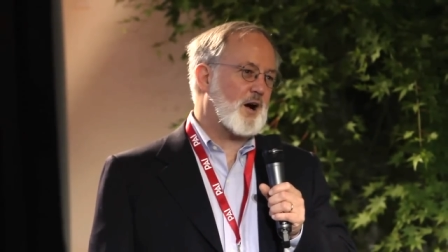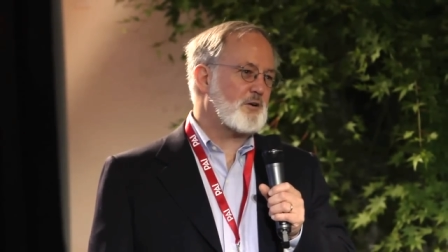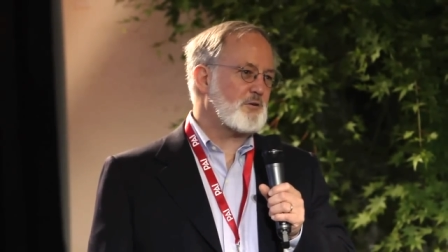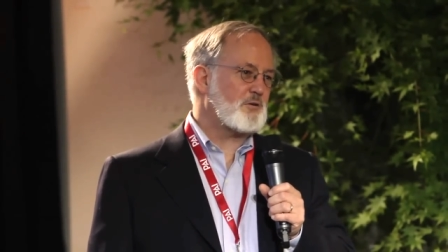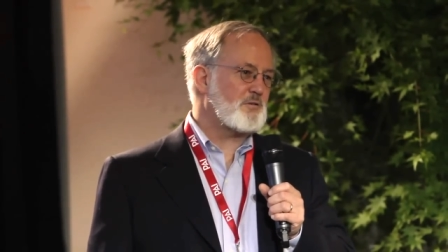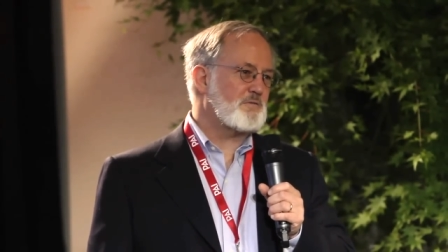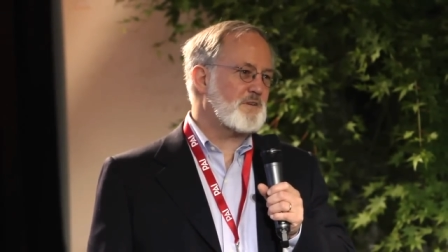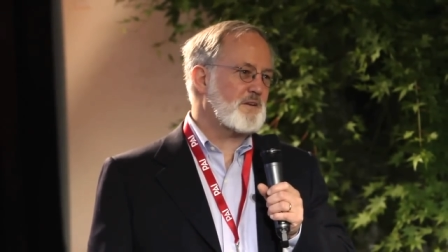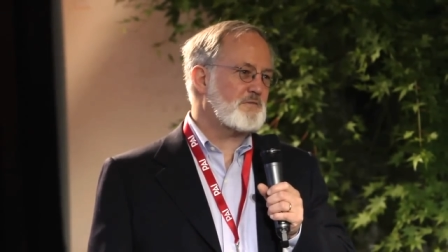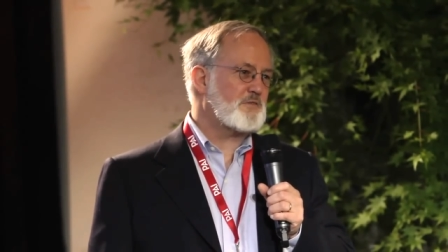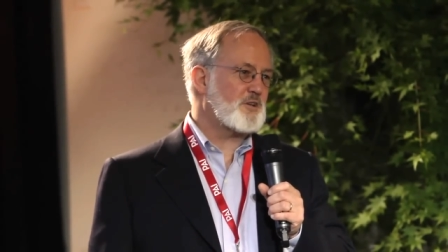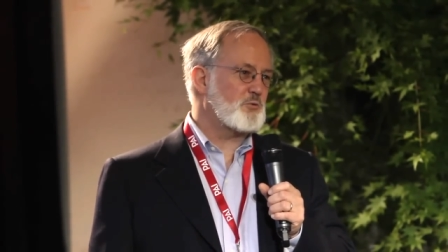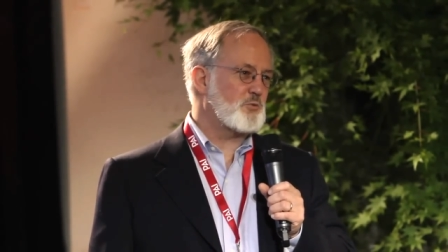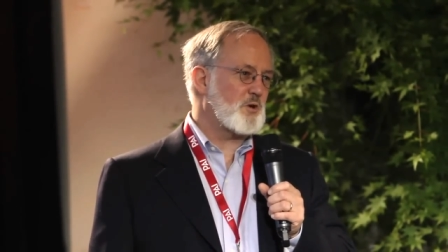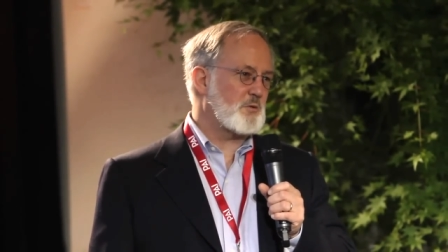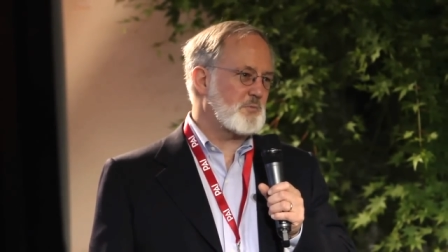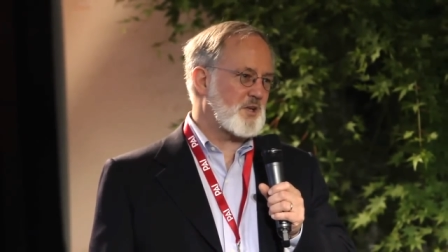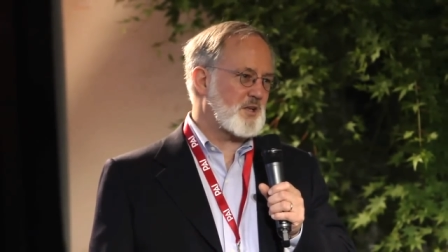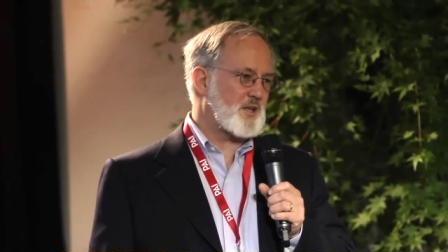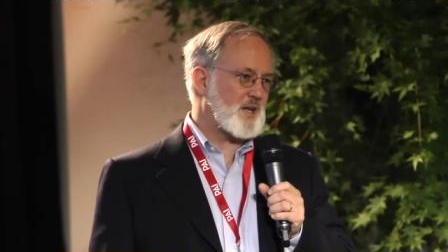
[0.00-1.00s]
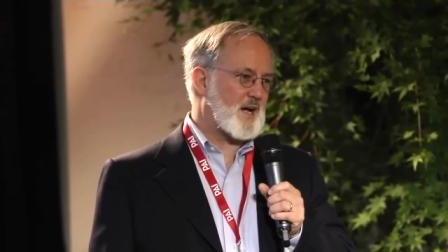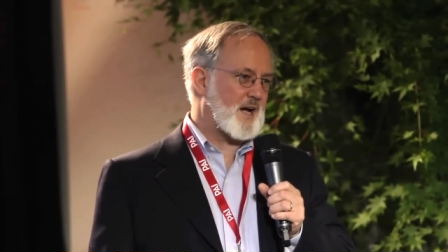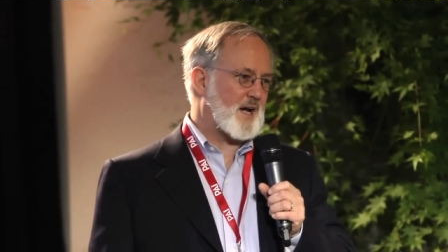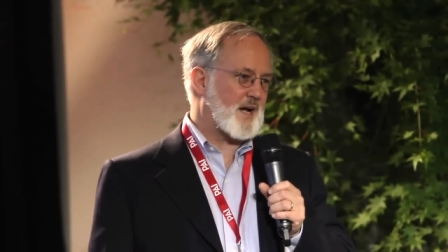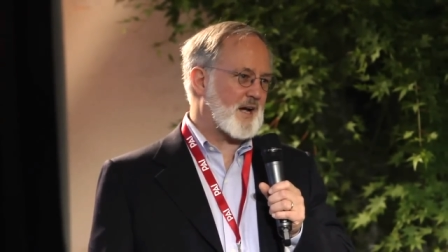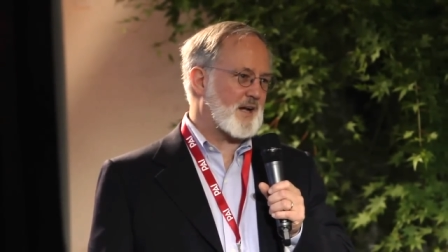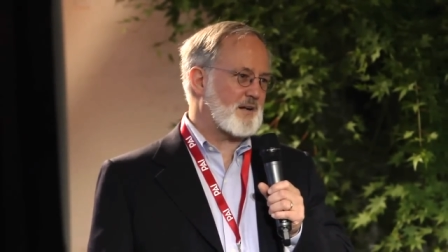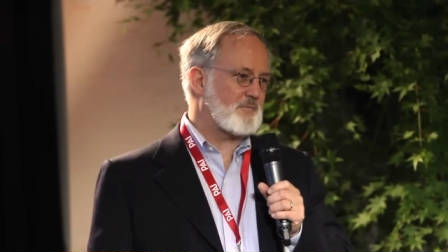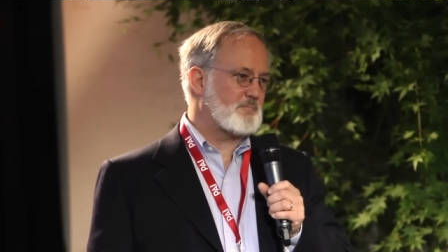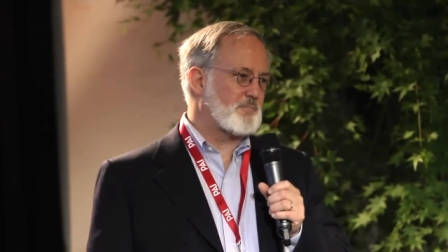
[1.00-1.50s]
150 women
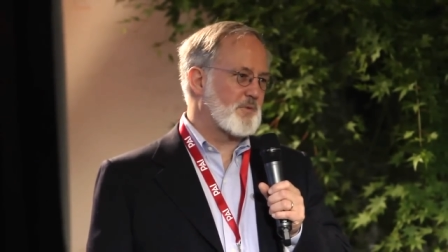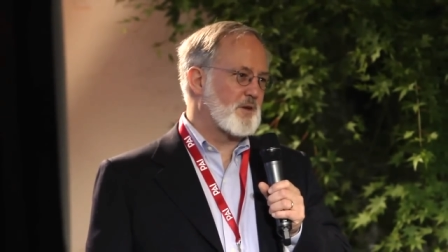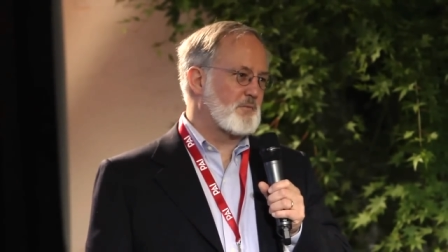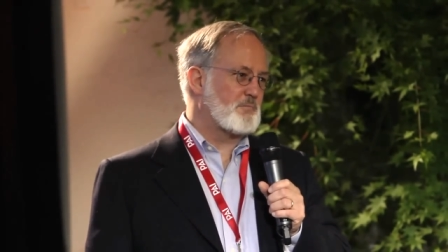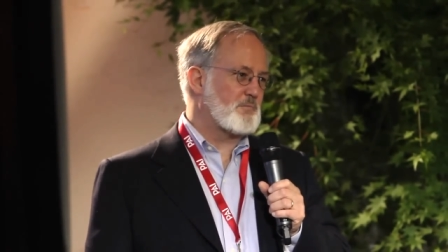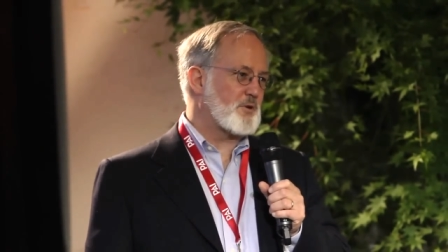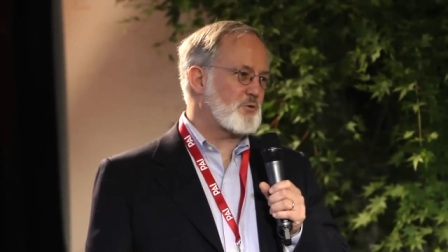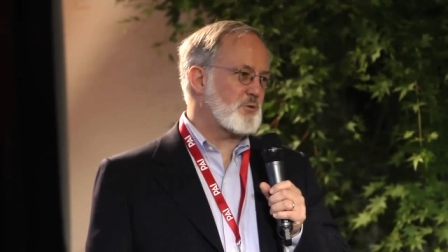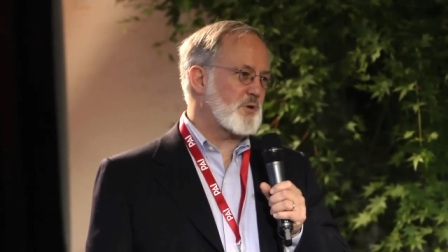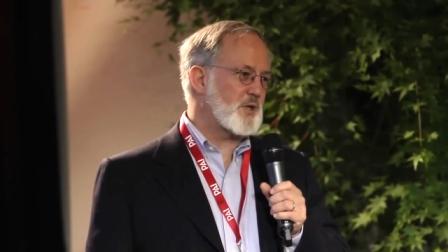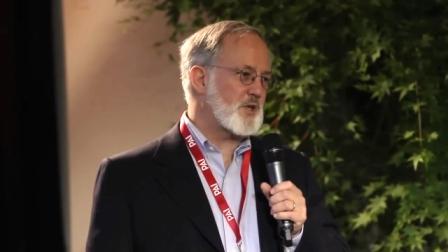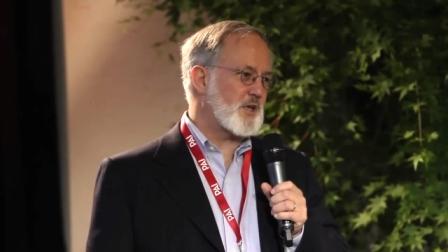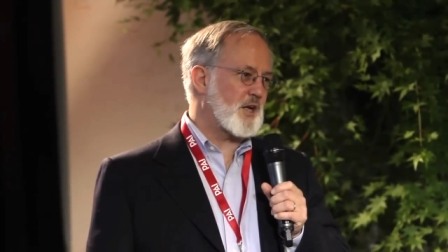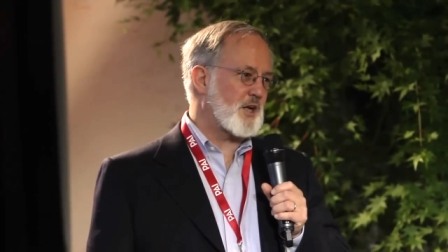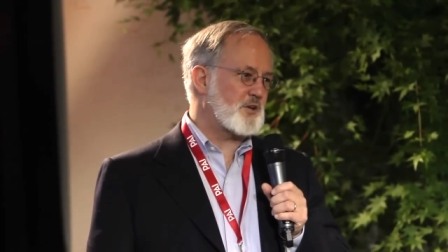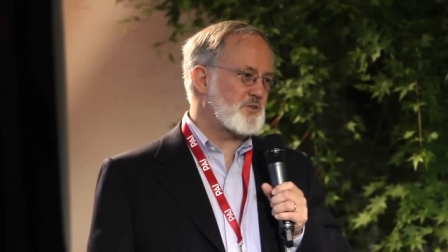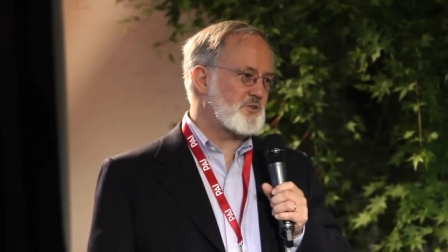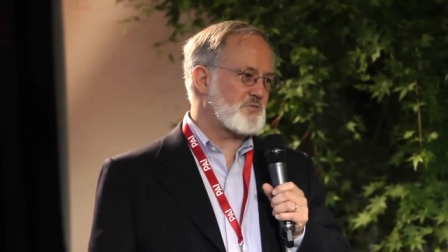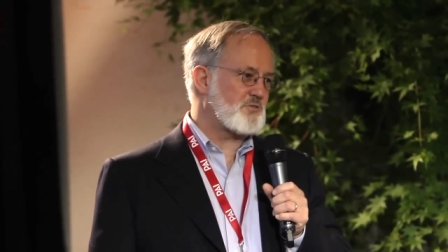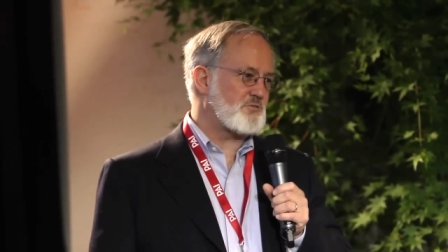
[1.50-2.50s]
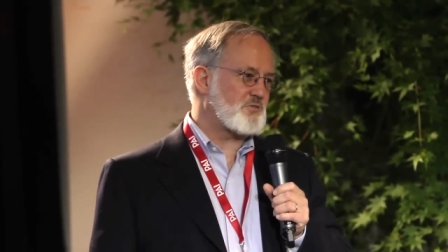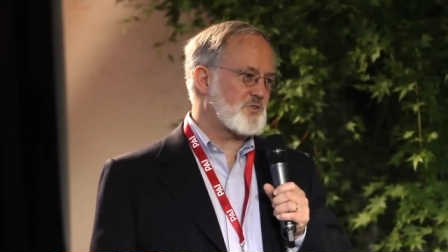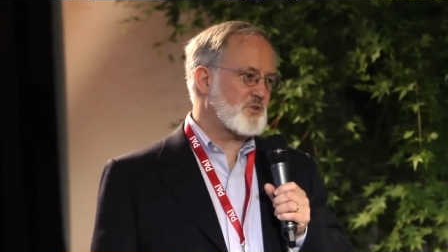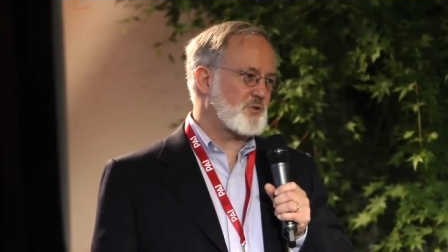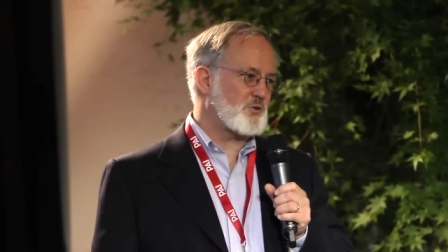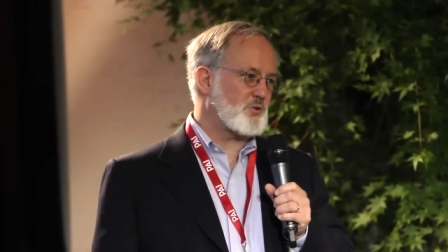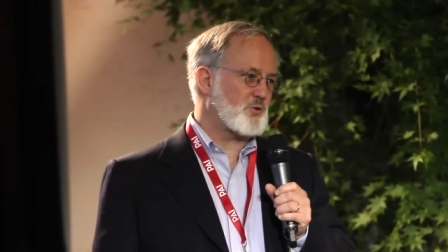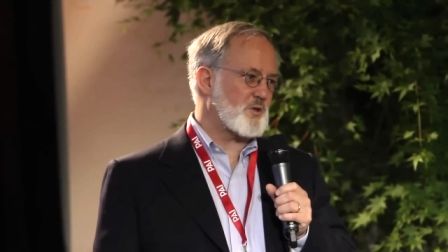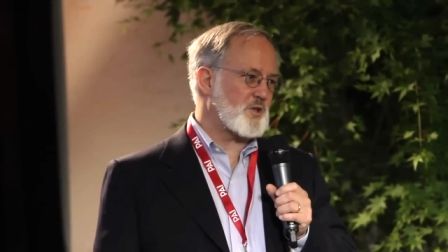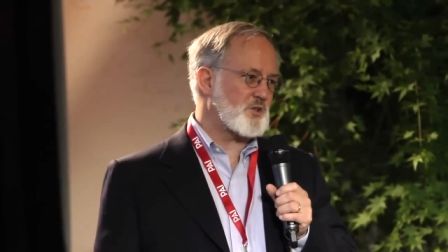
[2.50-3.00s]
die between the ages of
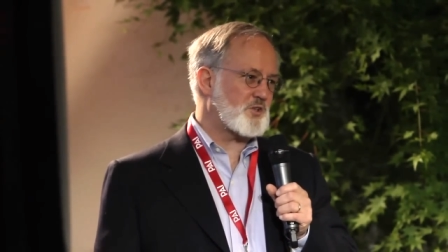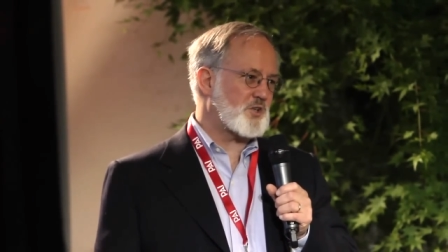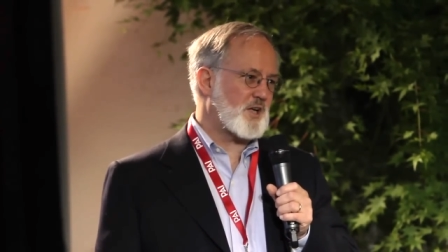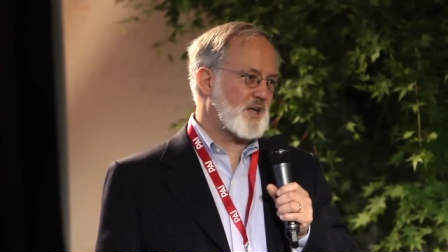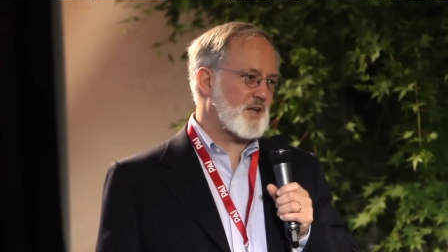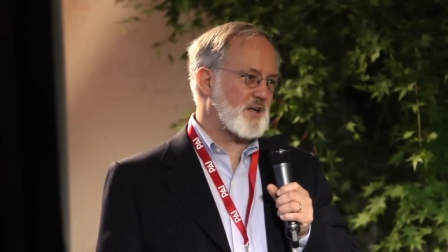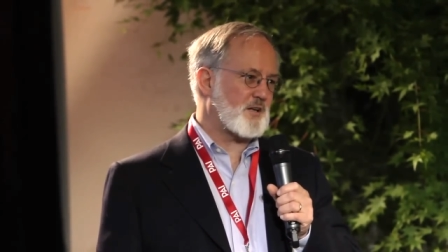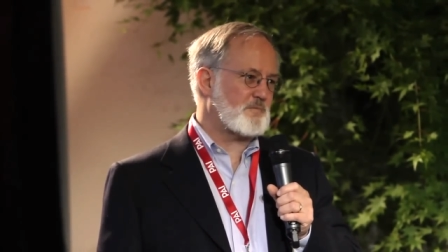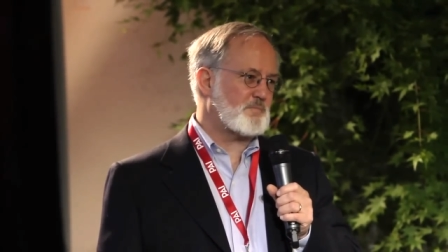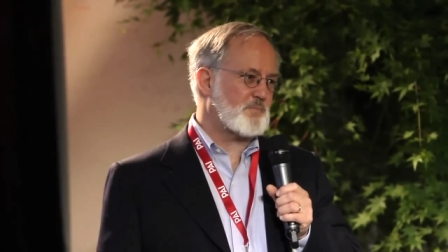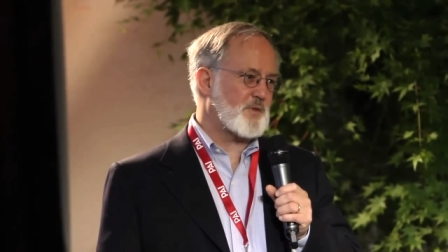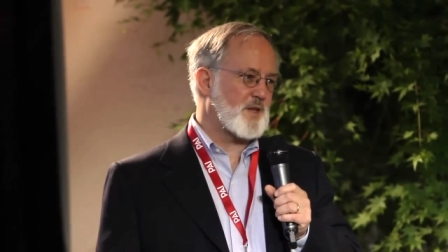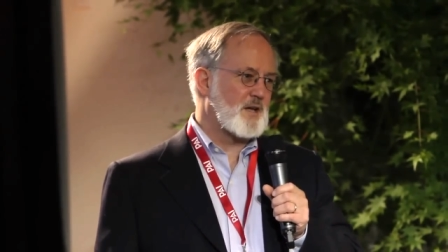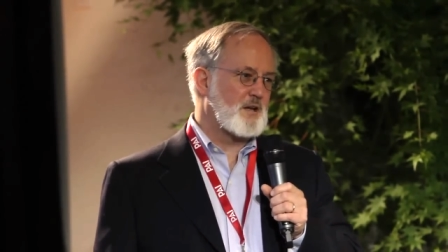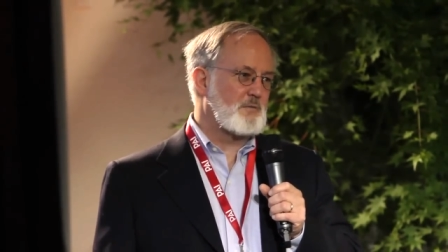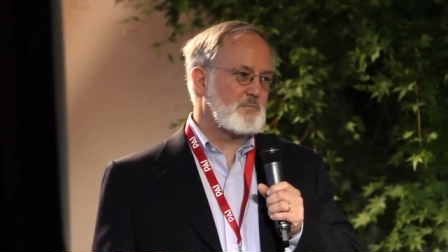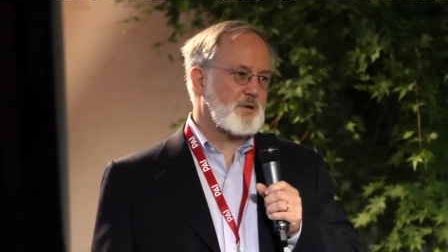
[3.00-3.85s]
0 and 10.